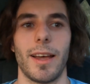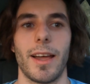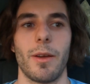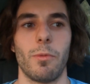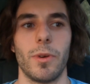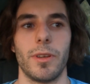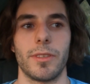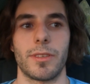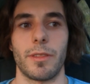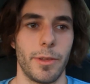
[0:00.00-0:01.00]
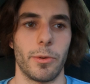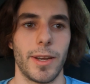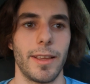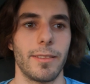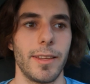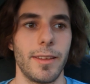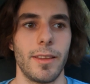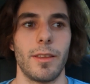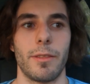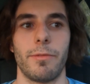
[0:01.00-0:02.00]
I was theoretically
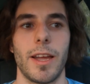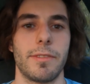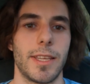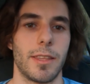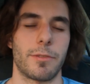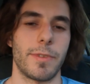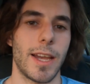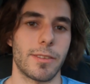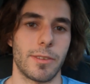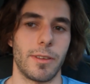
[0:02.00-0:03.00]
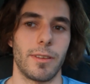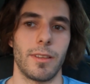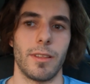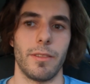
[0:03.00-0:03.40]
0.5 faster